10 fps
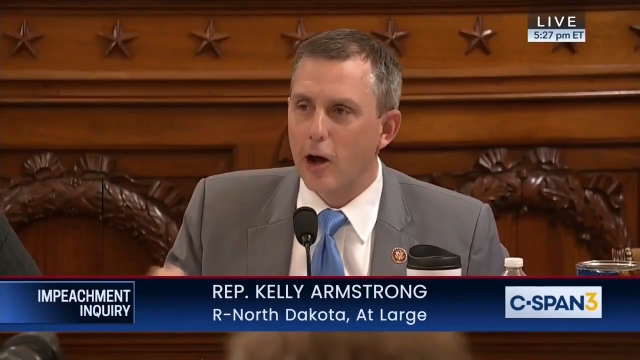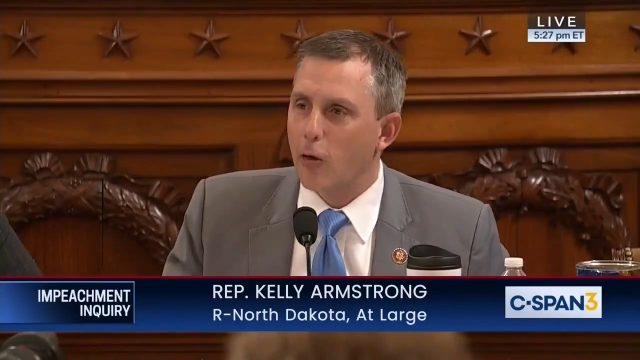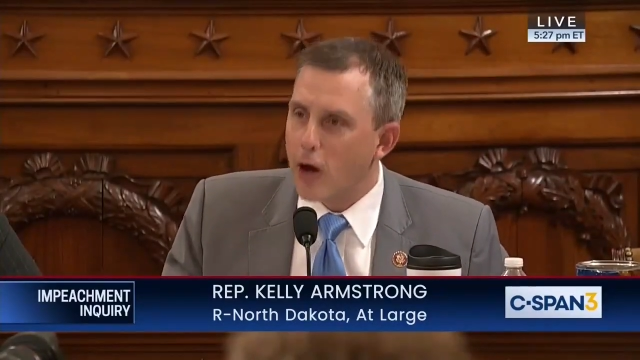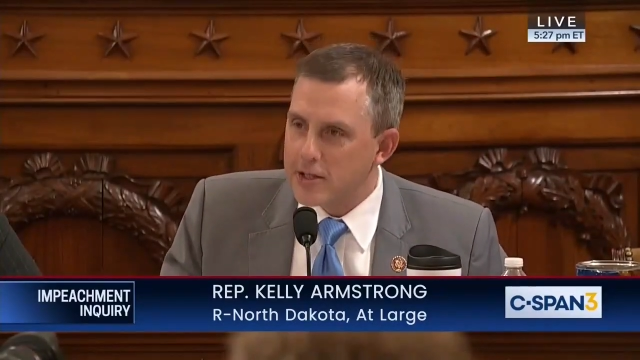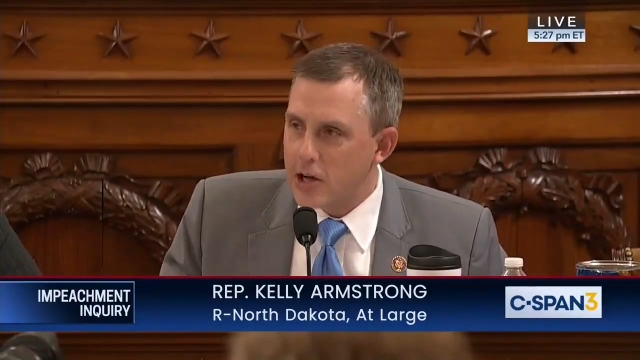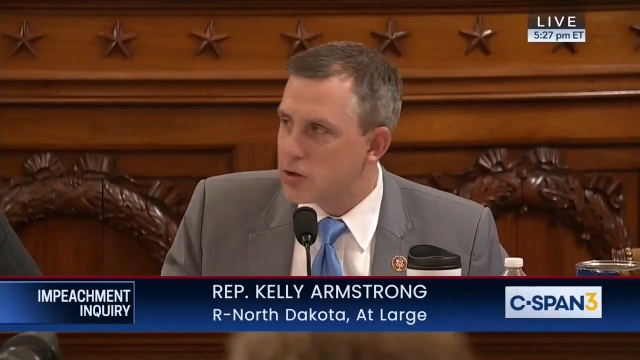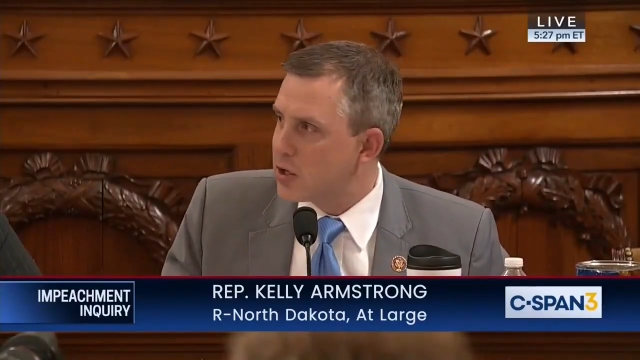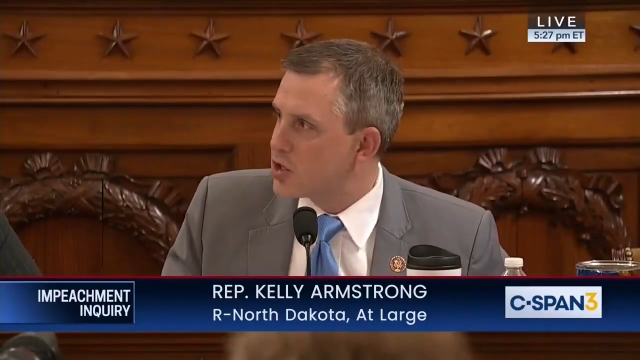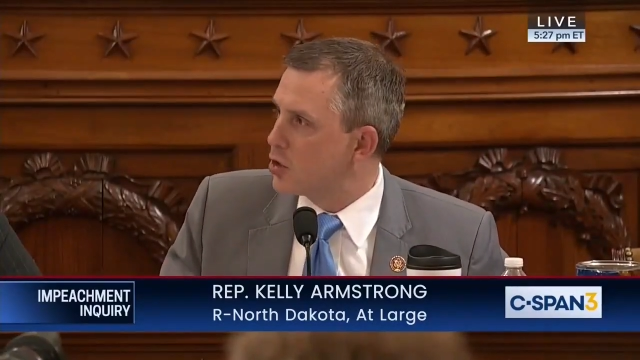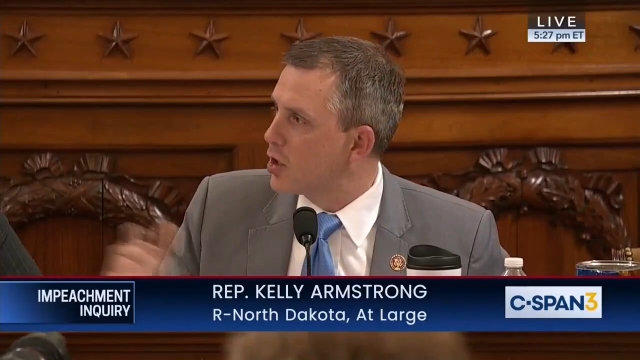a
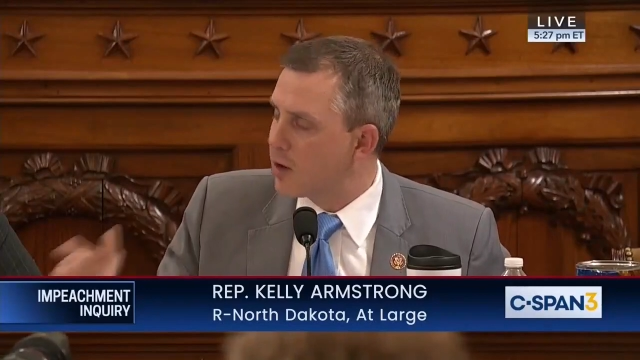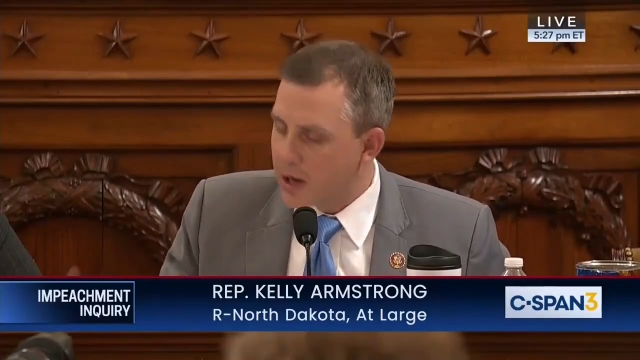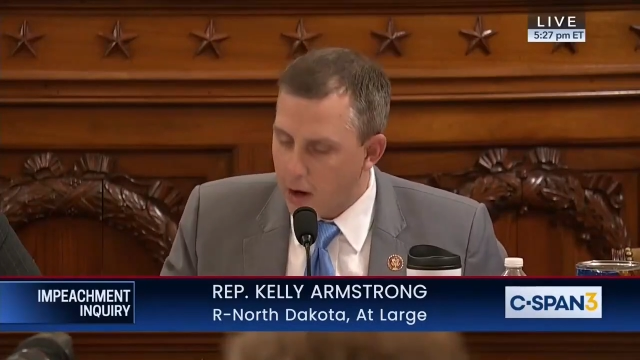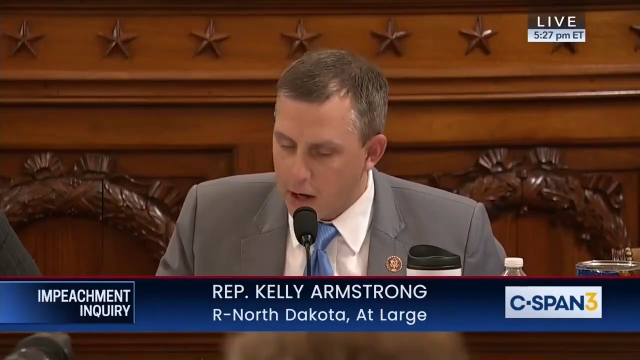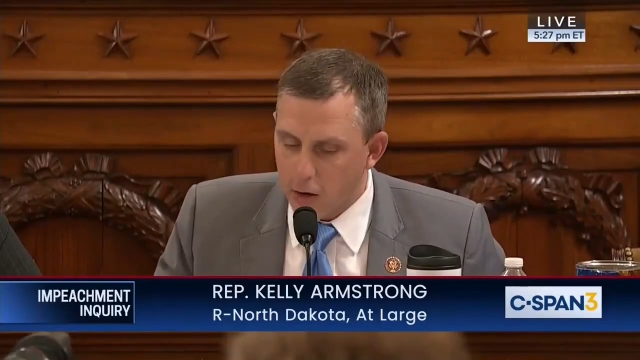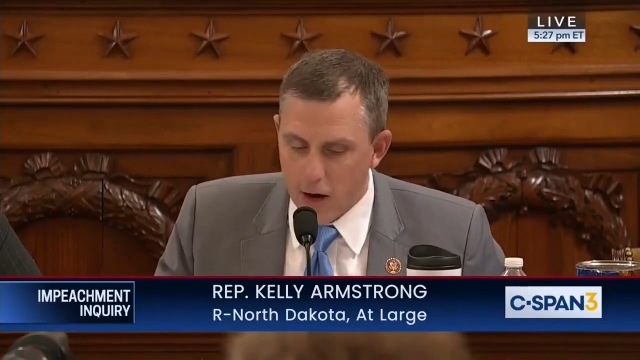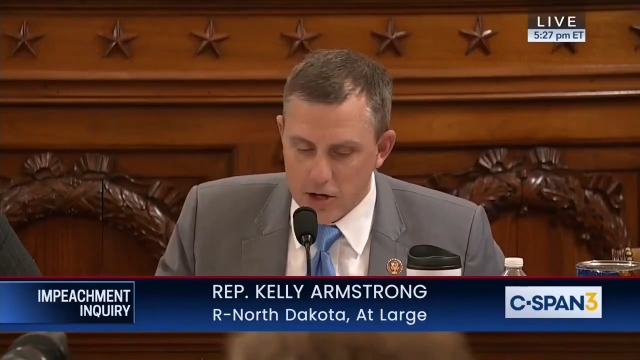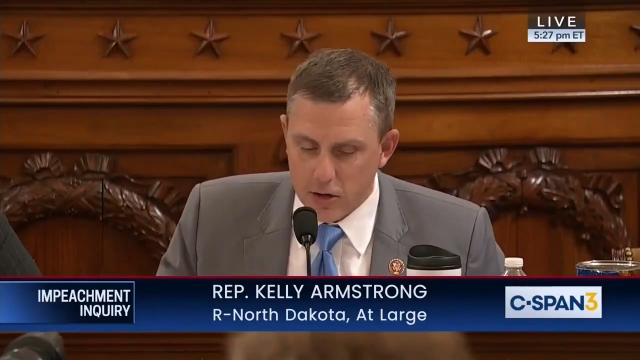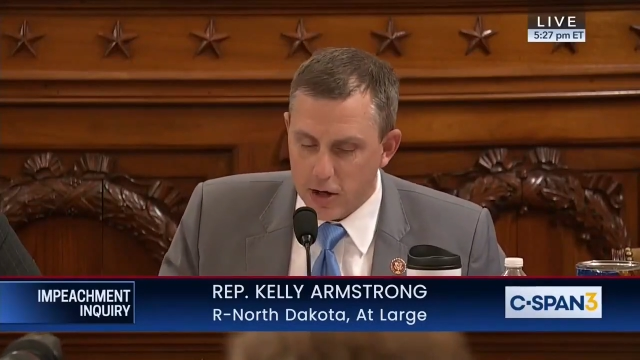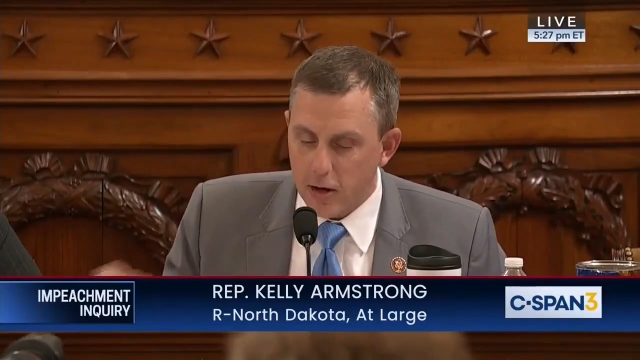quasi-judicial hearing, or a
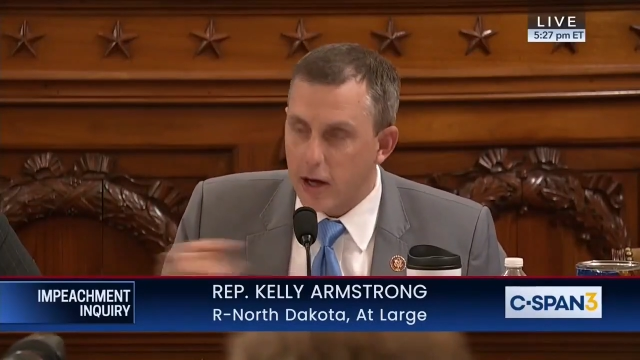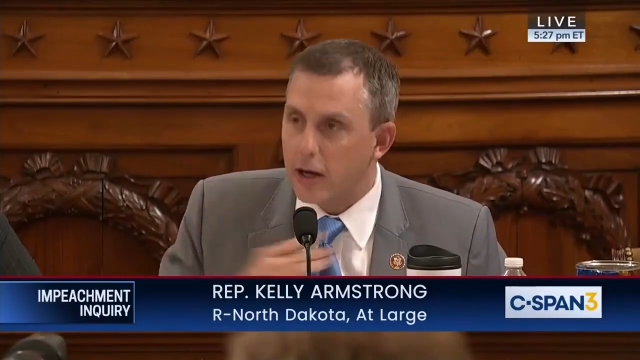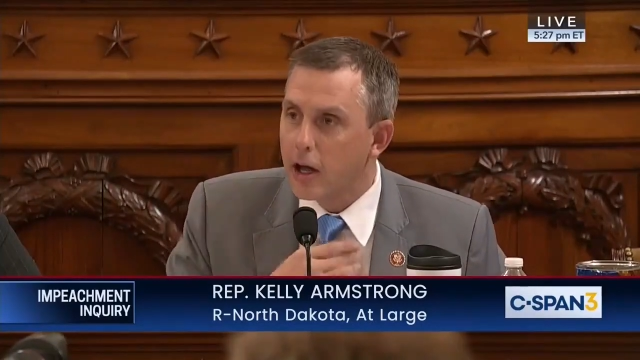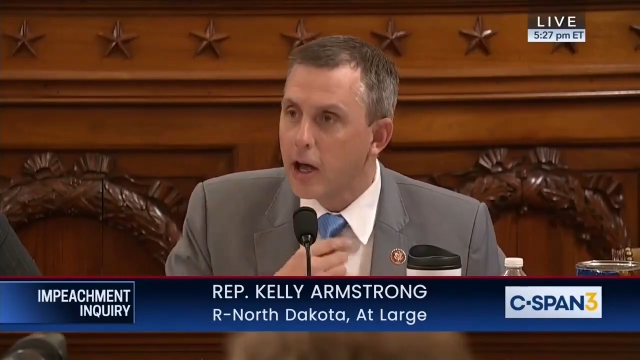congressional hearing,